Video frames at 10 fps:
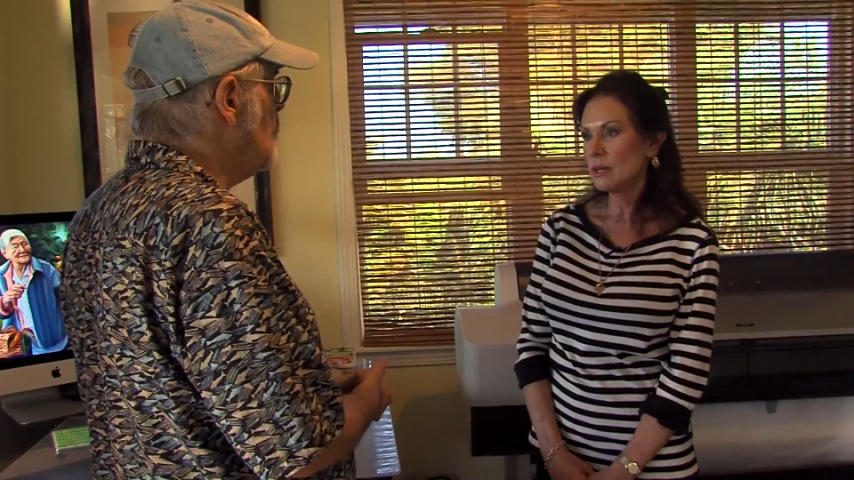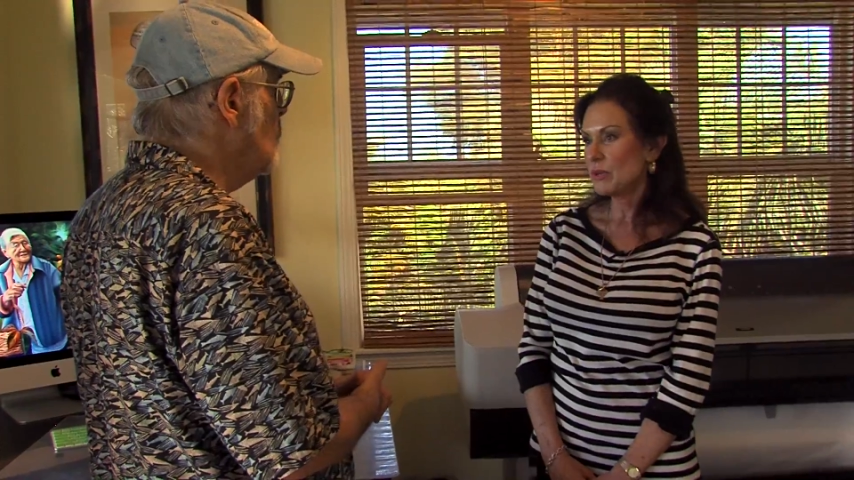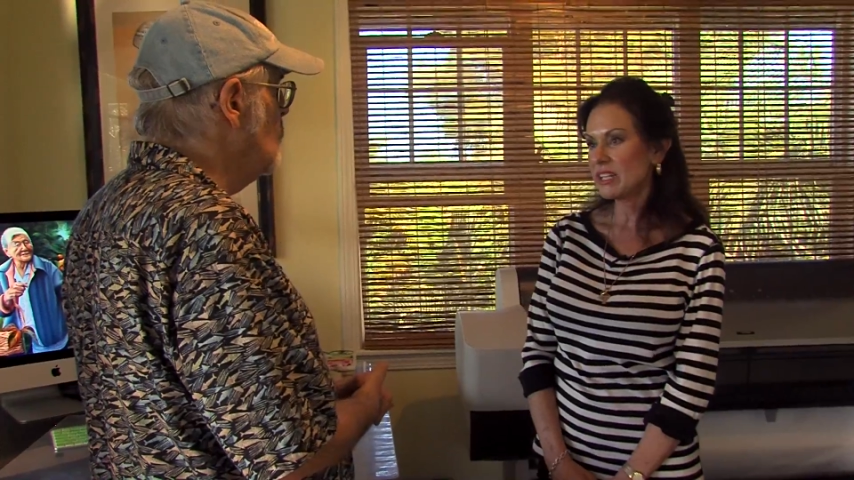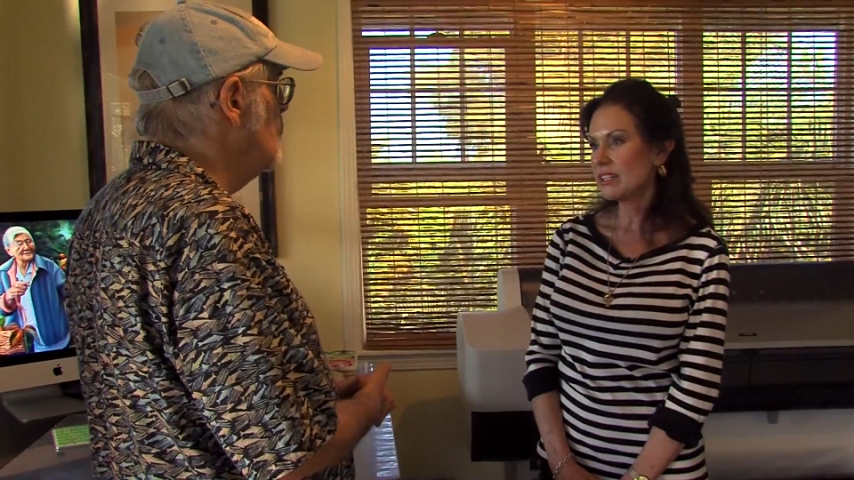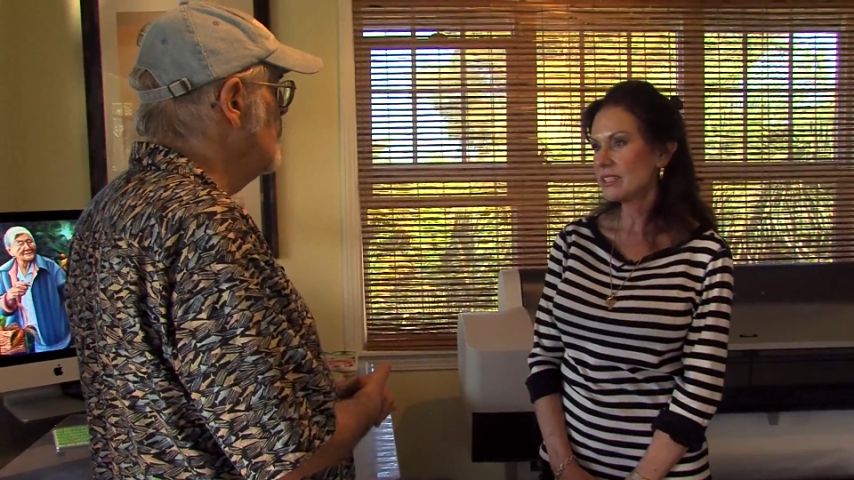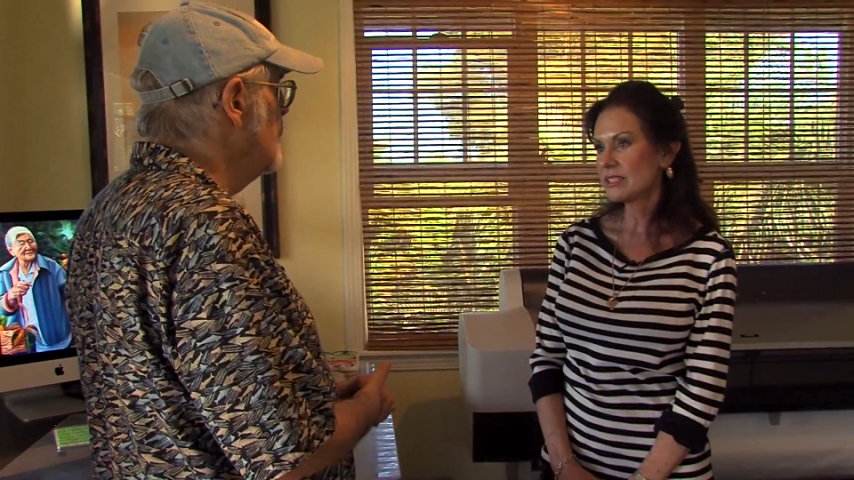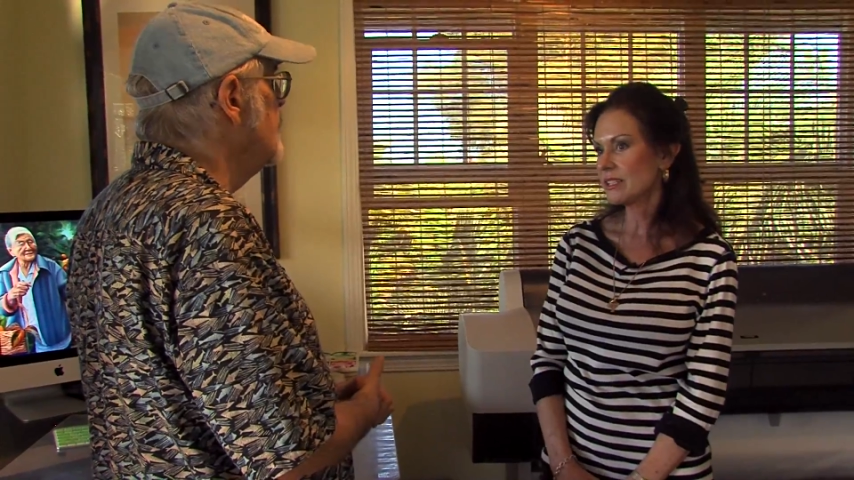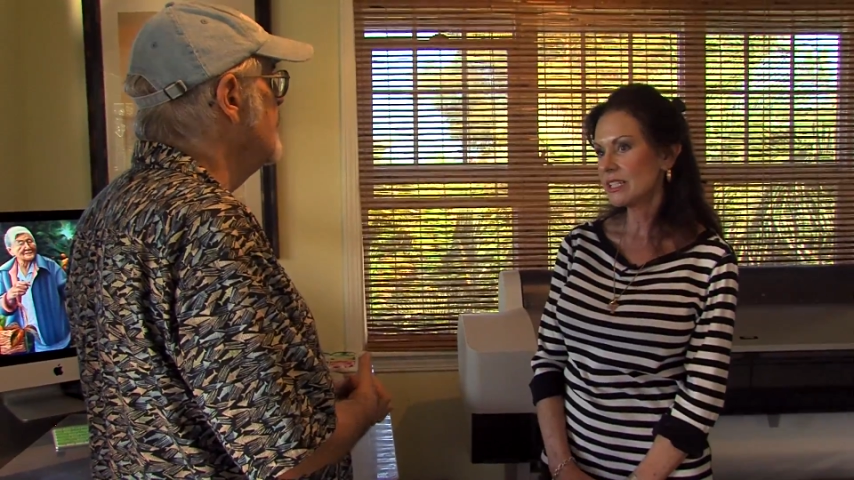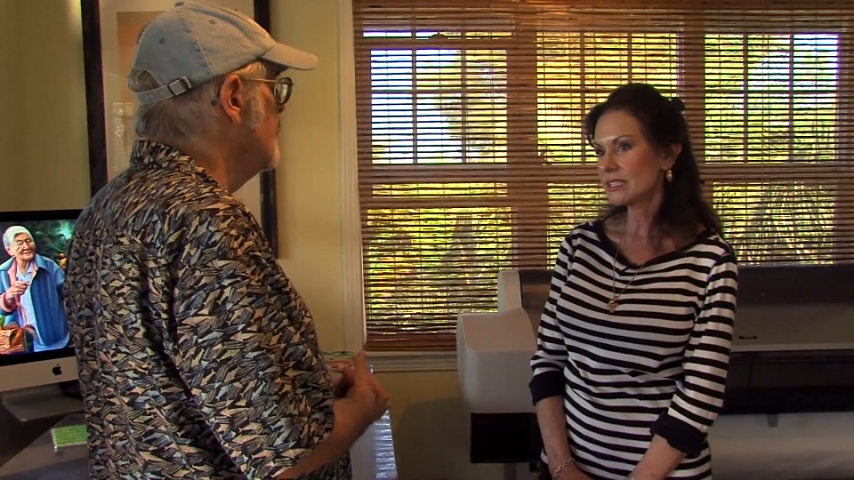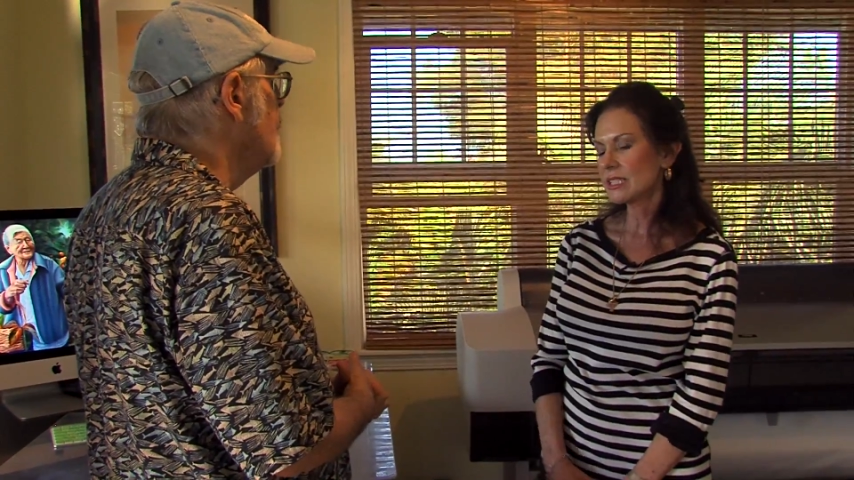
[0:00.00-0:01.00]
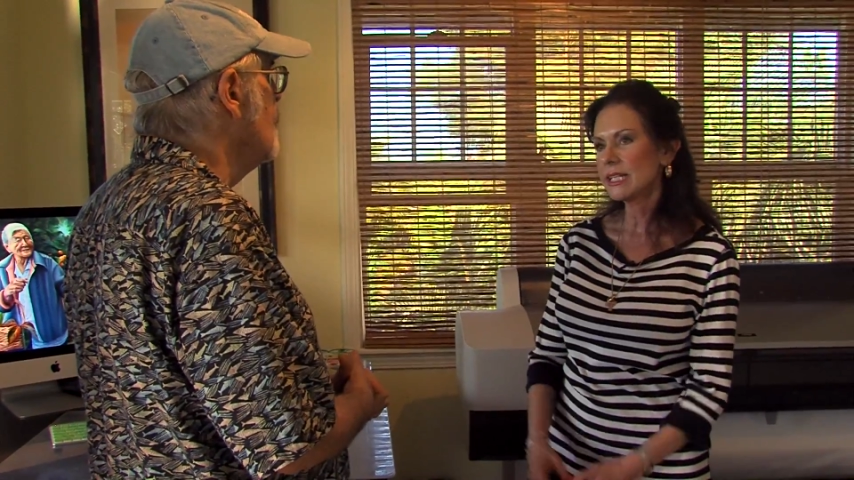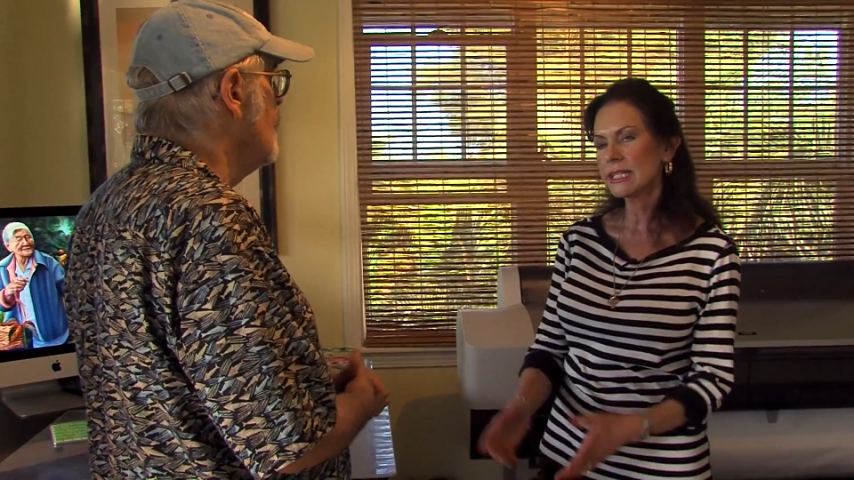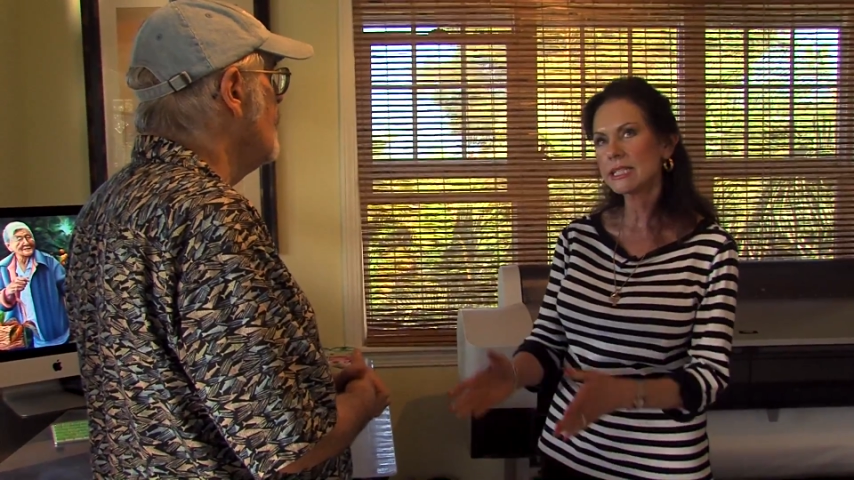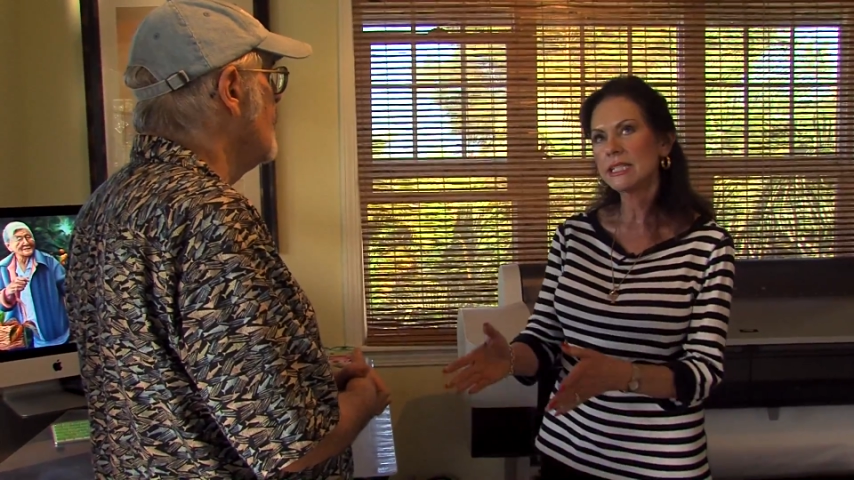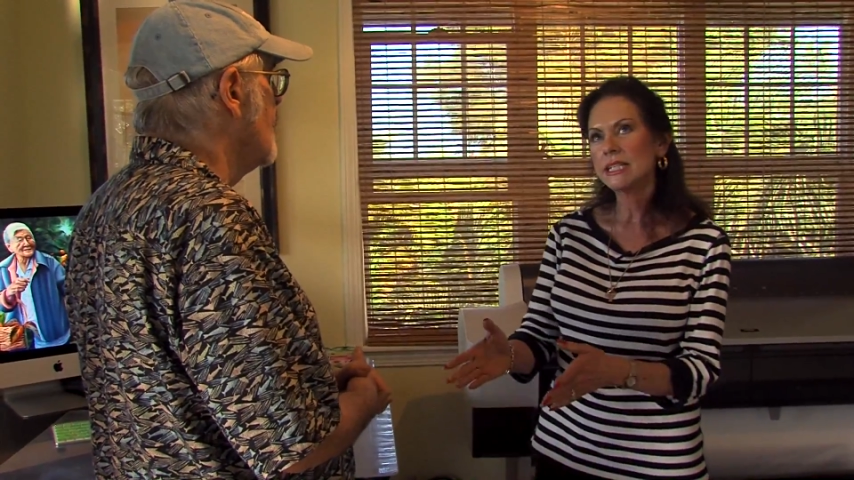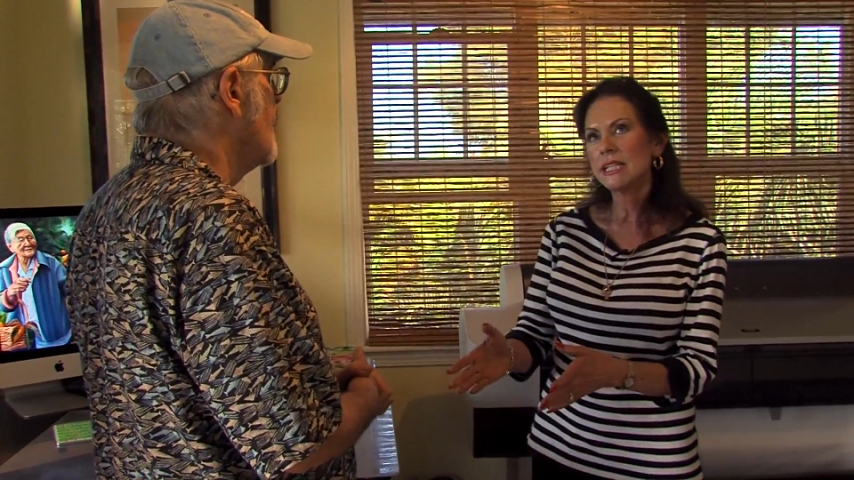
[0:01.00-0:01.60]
But it isn't. It's like